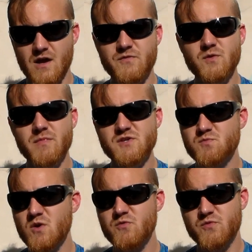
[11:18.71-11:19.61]
I feel
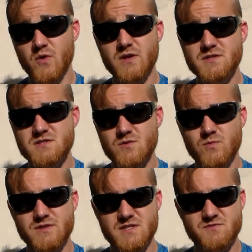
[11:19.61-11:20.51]
much more focused
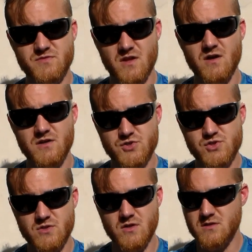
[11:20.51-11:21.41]
on what this vlog
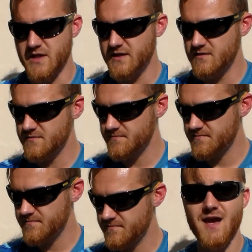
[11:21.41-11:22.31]
should look like,
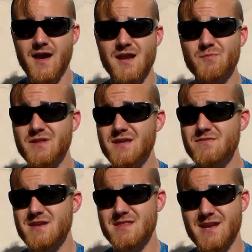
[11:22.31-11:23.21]
and I
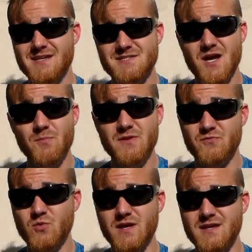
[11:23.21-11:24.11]
believe that in the next couple
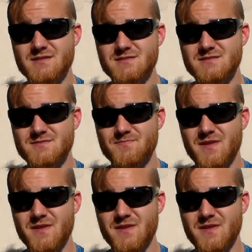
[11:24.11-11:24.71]
of weeks,